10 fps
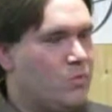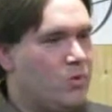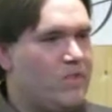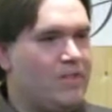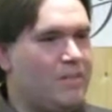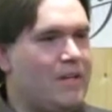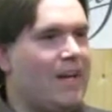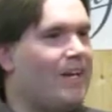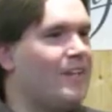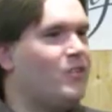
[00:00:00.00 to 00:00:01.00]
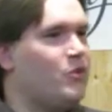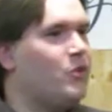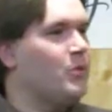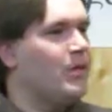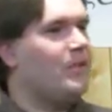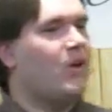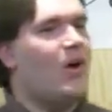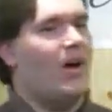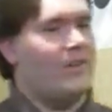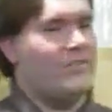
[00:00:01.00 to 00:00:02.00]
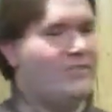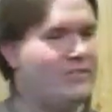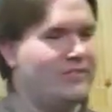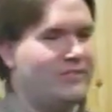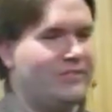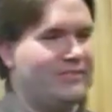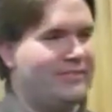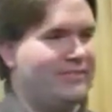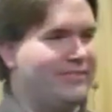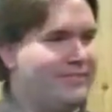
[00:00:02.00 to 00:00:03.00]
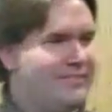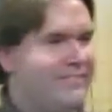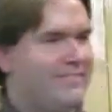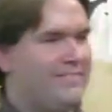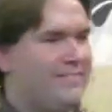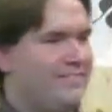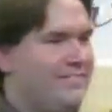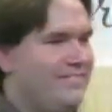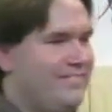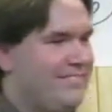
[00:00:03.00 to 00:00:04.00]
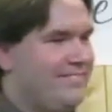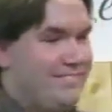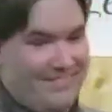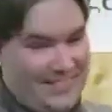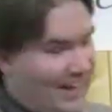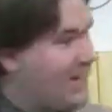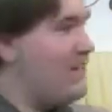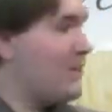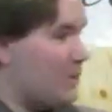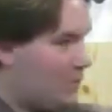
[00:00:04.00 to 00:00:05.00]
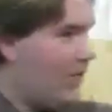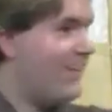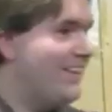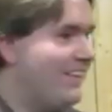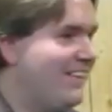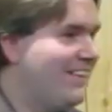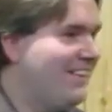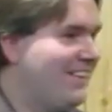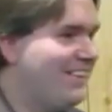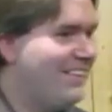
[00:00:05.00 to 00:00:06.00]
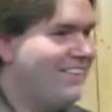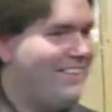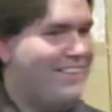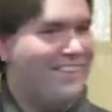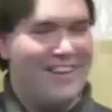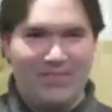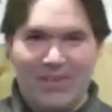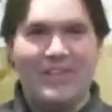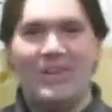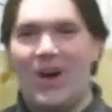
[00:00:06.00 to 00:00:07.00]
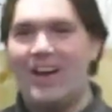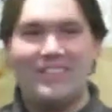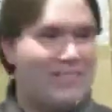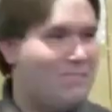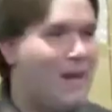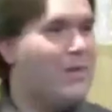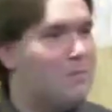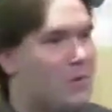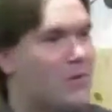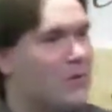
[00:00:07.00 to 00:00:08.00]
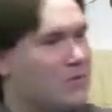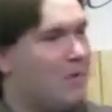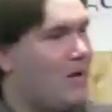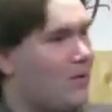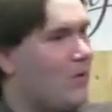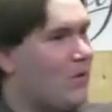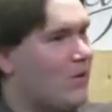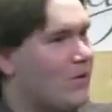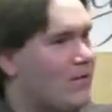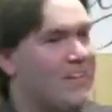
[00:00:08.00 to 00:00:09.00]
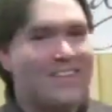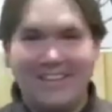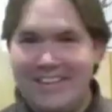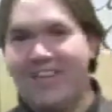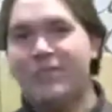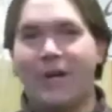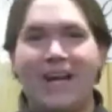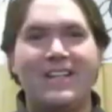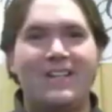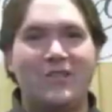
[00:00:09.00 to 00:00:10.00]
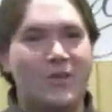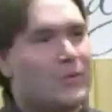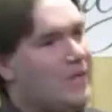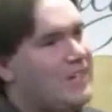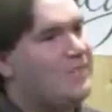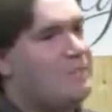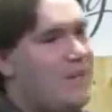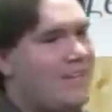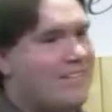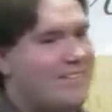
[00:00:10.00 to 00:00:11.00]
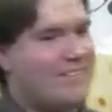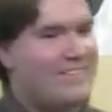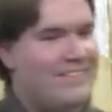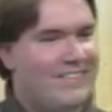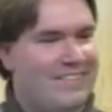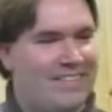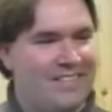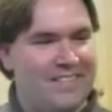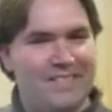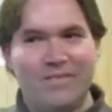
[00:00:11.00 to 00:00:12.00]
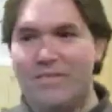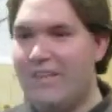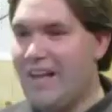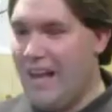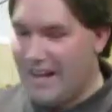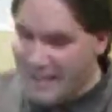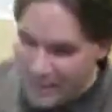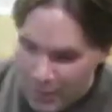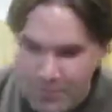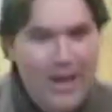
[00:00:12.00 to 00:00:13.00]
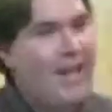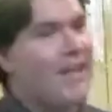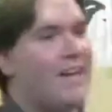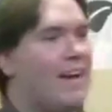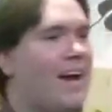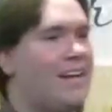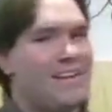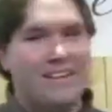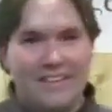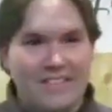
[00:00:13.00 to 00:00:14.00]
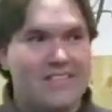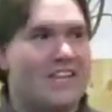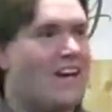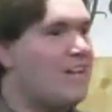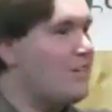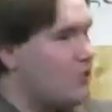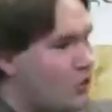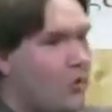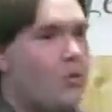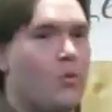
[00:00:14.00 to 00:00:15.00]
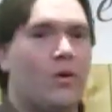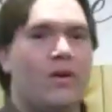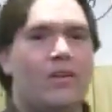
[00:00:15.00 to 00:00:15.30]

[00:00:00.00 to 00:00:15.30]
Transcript: what does that mean? I need to do when he talks? Uh, for Halo. Then I need to go play it. If he talks, if Michael Miller is my Lord, then guess what I need to do when he speaks? Listen. I need to obey. I need to listen. I need to do.